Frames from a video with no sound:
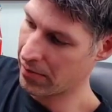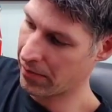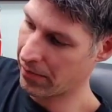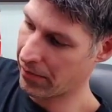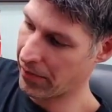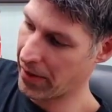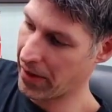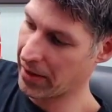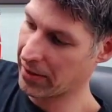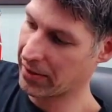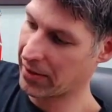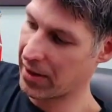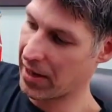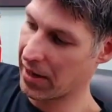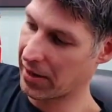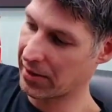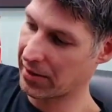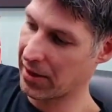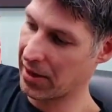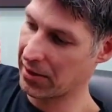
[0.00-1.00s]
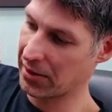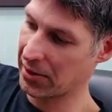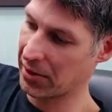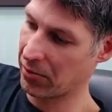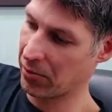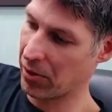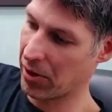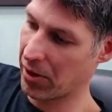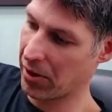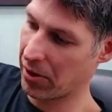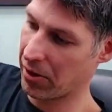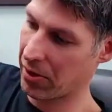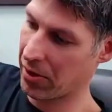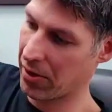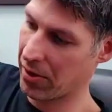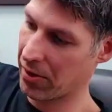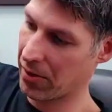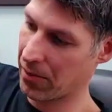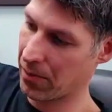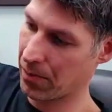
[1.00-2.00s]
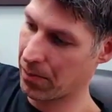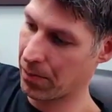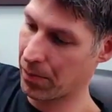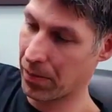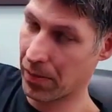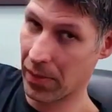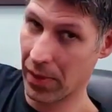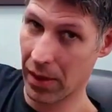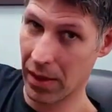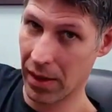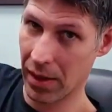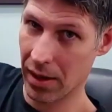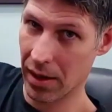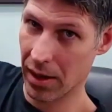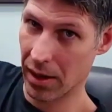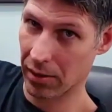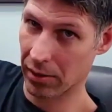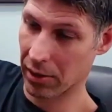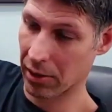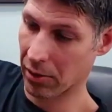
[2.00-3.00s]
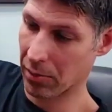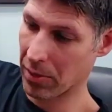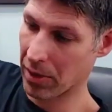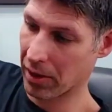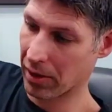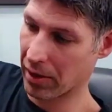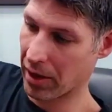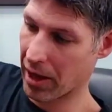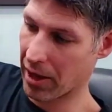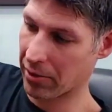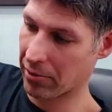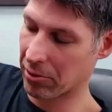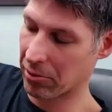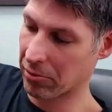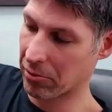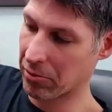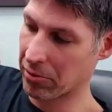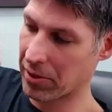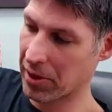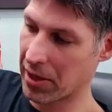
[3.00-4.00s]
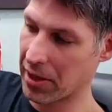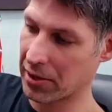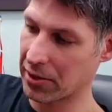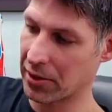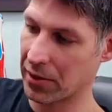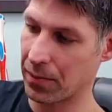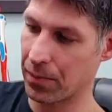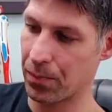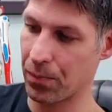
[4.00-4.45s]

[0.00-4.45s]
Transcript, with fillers: finish the extension with a little bit of lateral rotation.